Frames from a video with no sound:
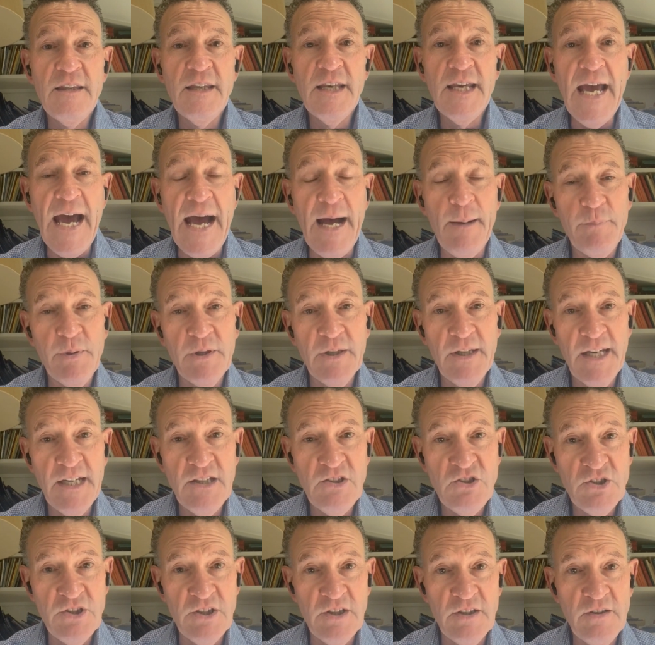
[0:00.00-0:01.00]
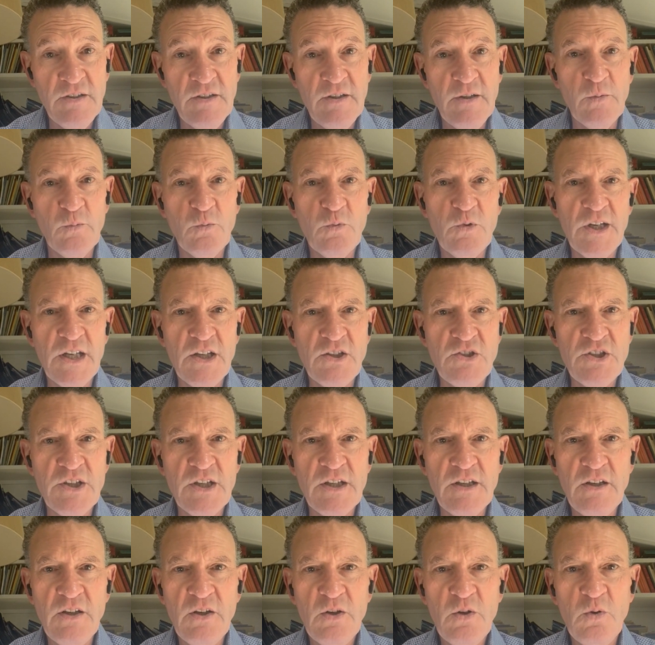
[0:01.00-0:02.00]
the Appalachian
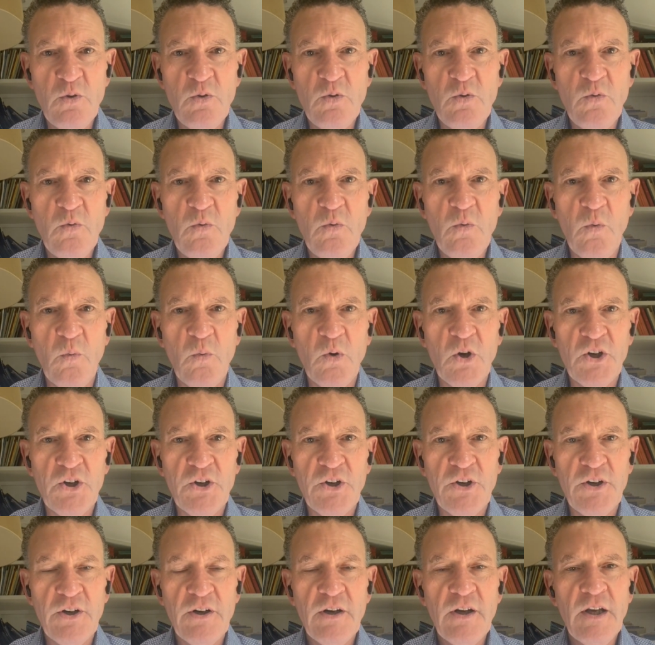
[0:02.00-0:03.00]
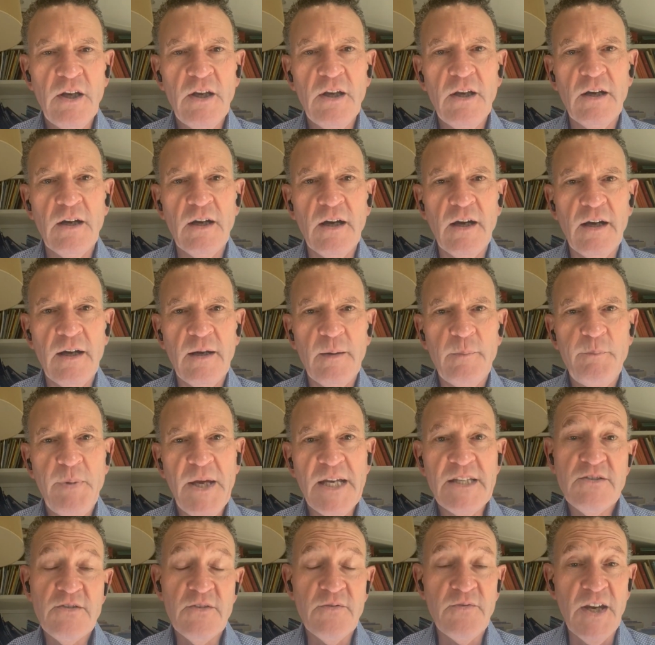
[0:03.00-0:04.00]
region who were
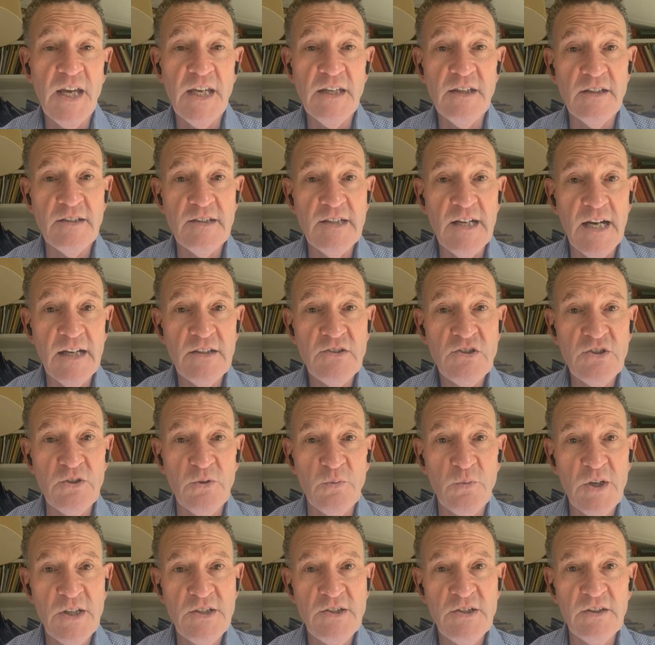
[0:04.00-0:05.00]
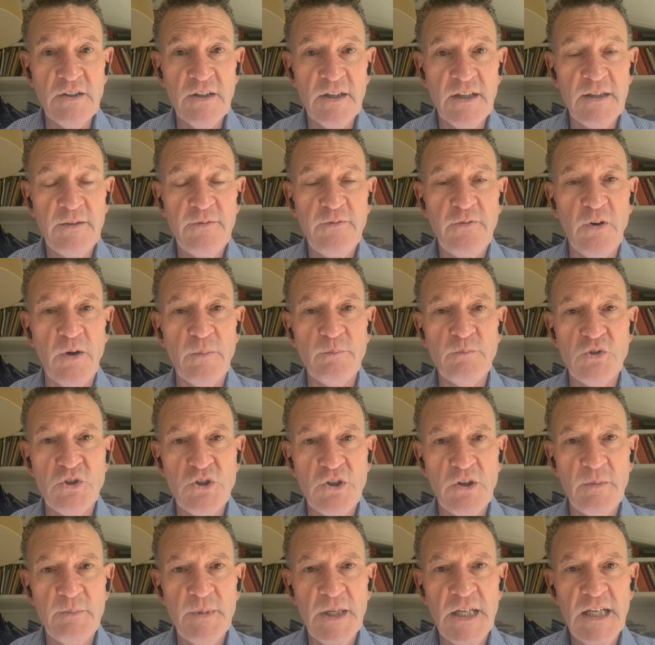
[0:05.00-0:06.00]
Pennsylvania Dutch, originally from
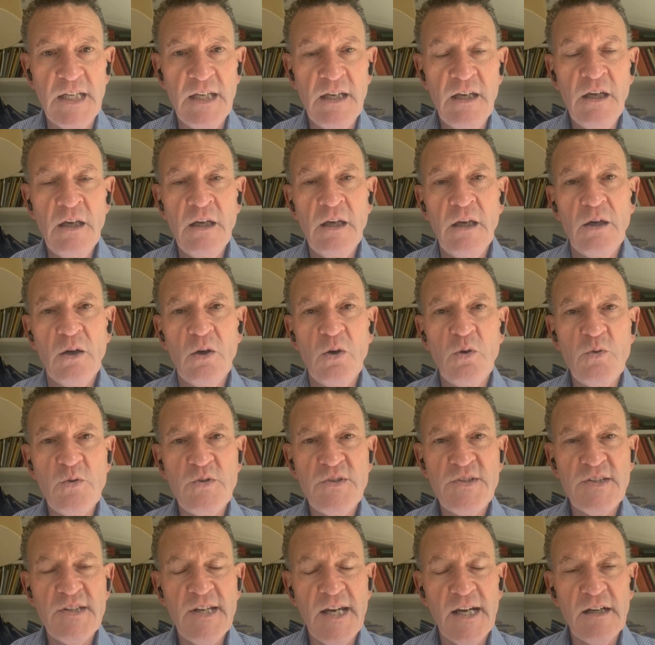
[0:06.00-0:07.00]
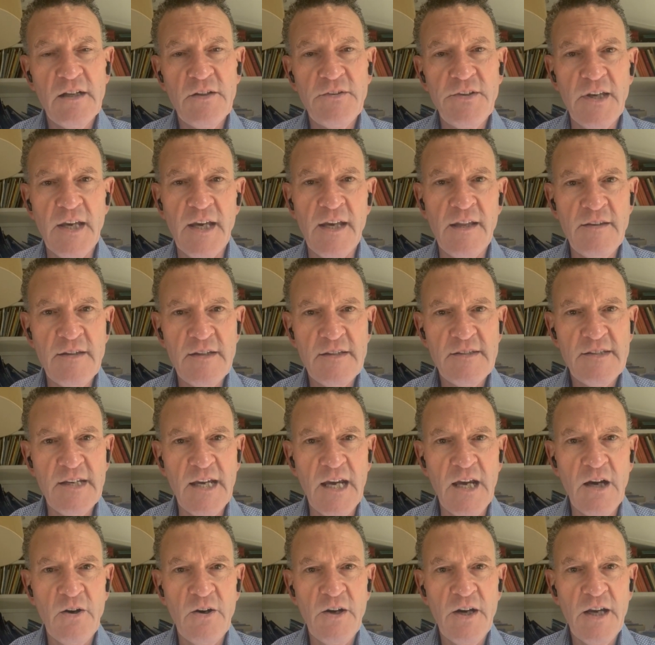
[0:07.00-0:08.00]
Germany, who settled in this
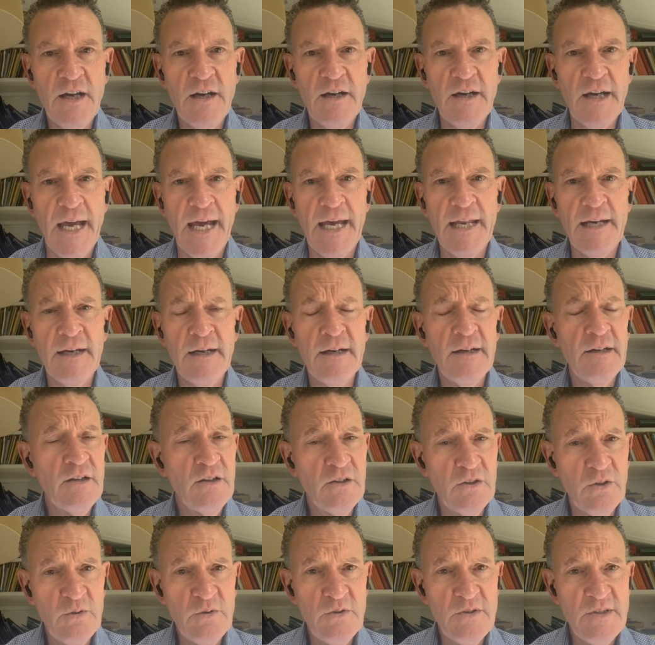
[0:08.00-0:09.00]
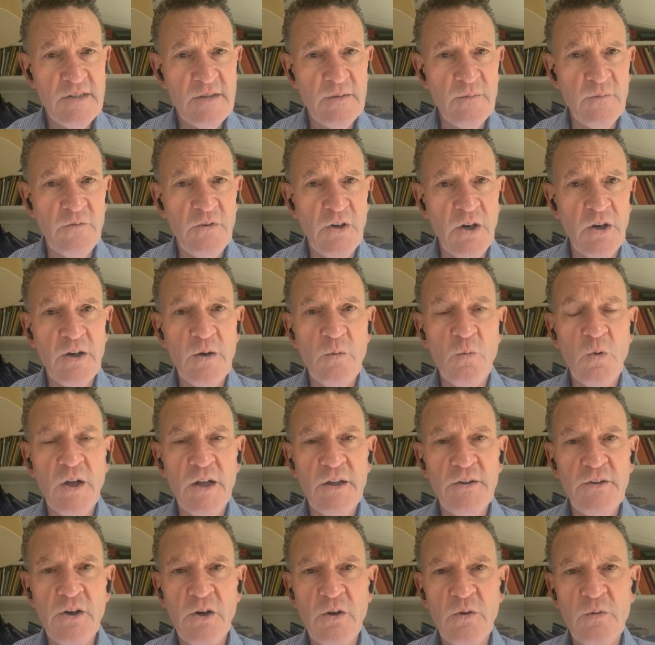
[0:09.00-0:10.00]
area, and it includes some very
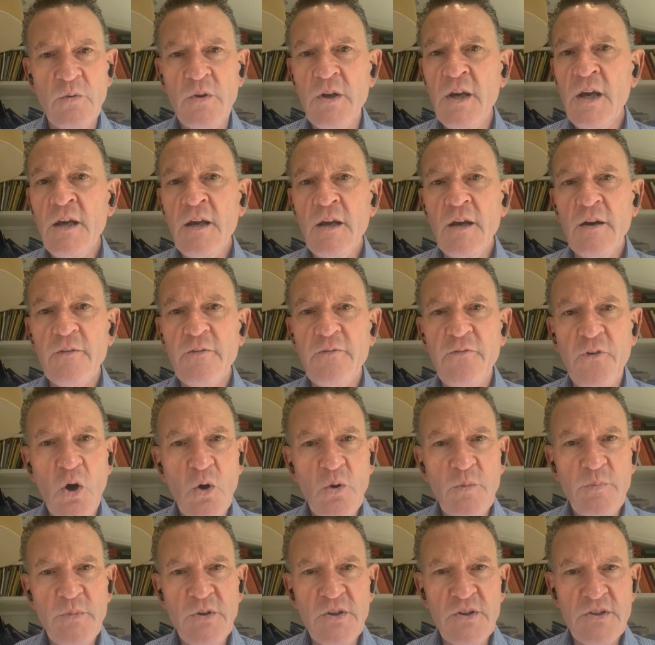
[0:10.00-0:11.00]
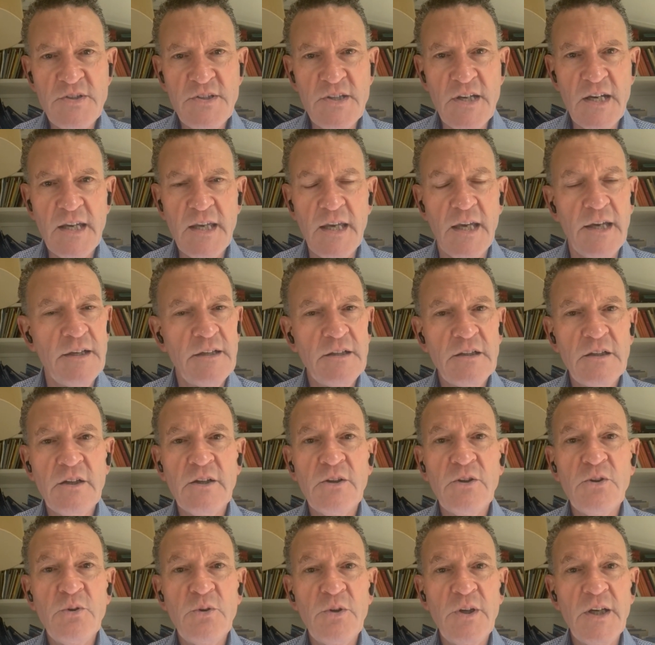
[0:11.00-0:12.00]
well-known folk music,
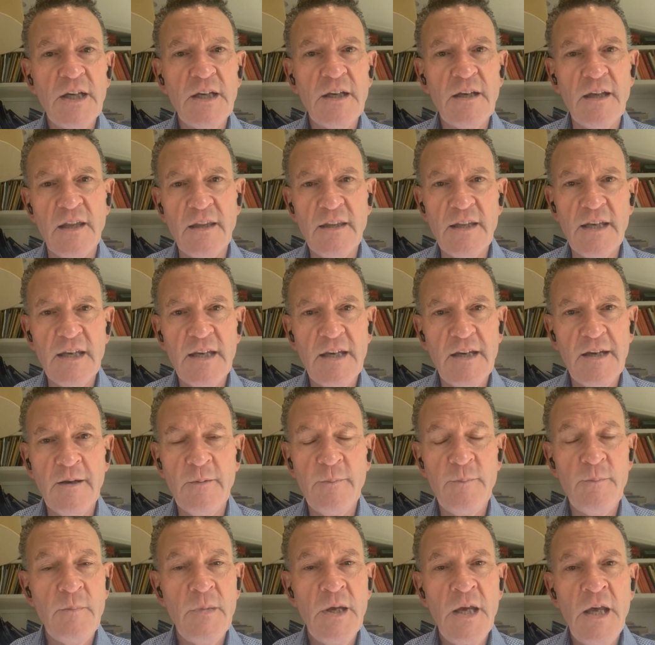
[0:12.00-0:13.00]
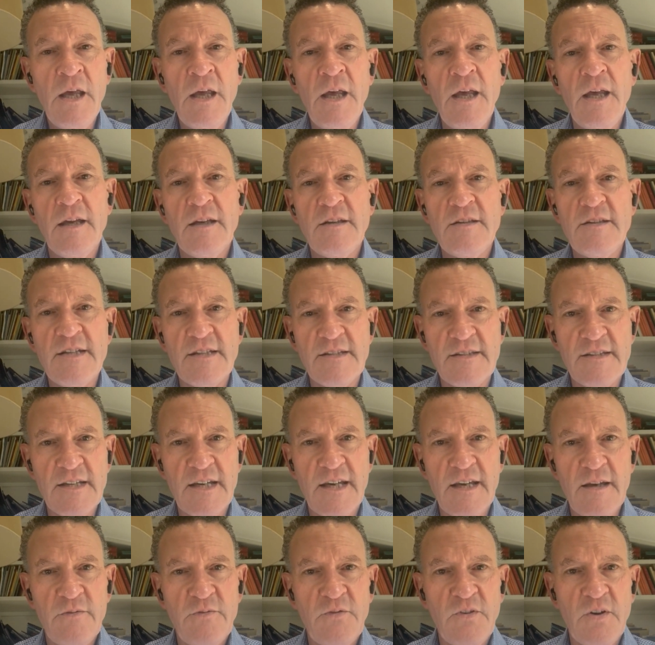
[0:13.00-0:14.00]
including the hymn "'Tis a
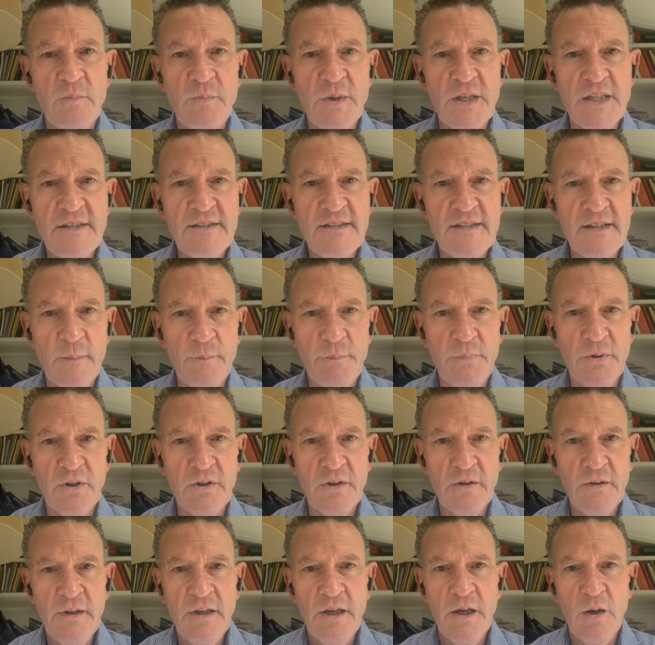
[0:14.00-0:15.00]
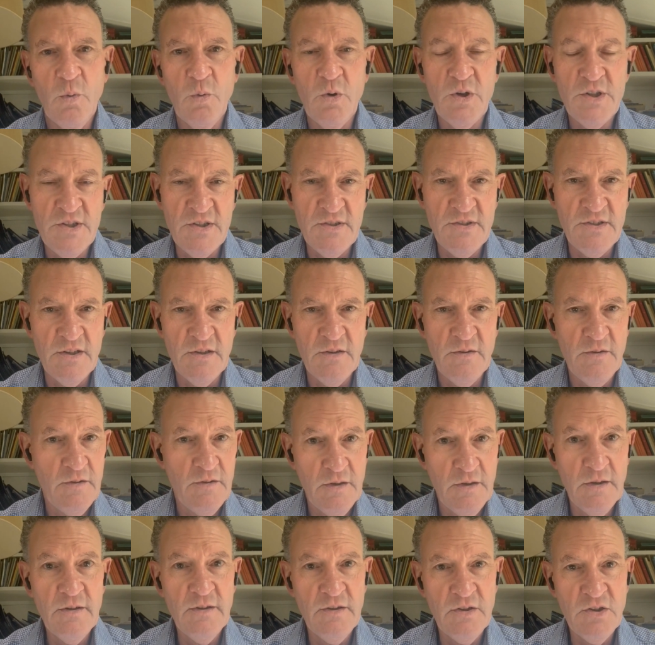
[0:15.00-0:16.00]
Gift to Be Simple," which is a
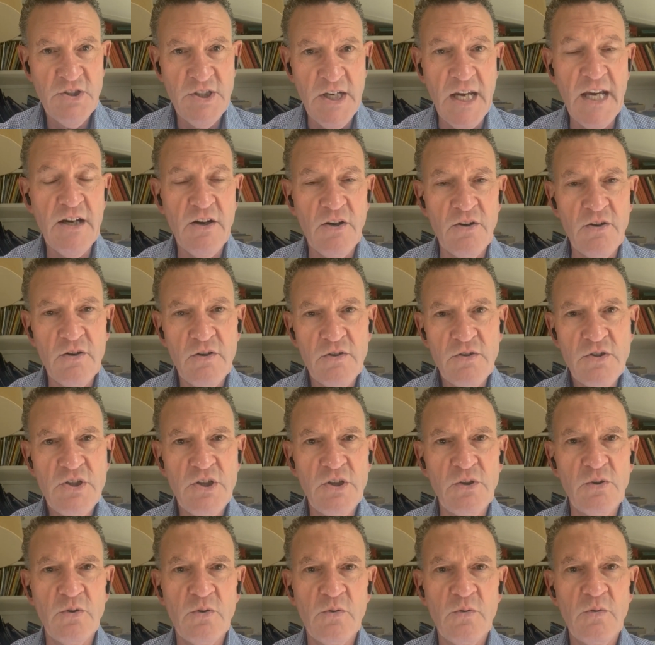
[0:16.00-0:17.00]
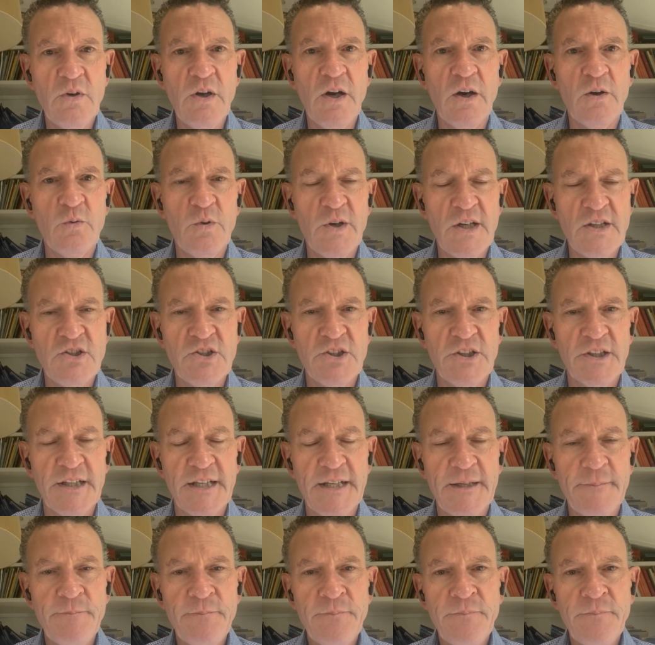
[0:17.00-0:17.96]
Shaker tune originally.